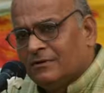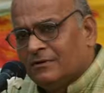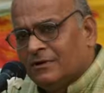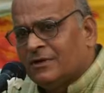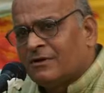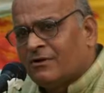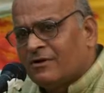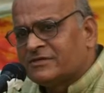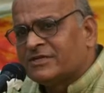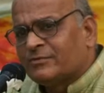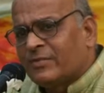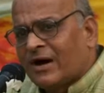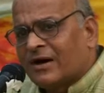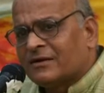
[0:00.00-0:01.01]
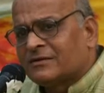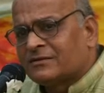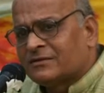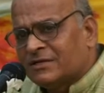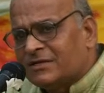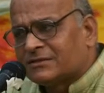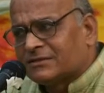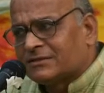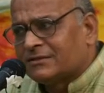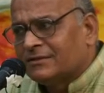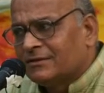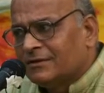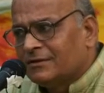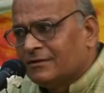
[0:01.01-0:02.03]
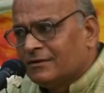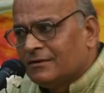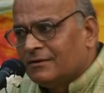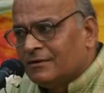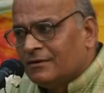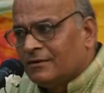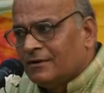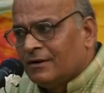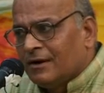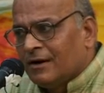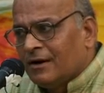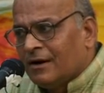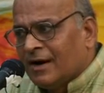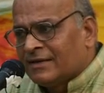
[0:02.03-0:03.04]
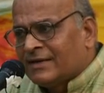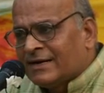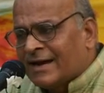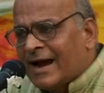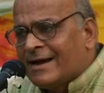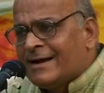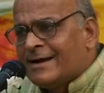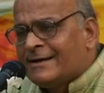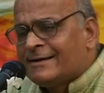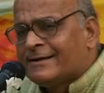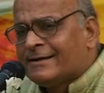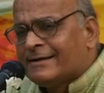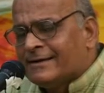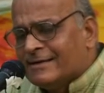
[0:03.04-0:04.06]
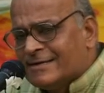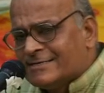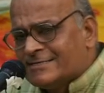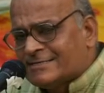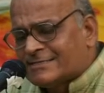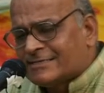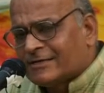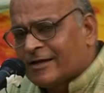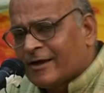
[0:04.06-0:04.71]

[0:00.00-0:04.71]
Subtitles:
He calls it Bharata Tirth. And that identity is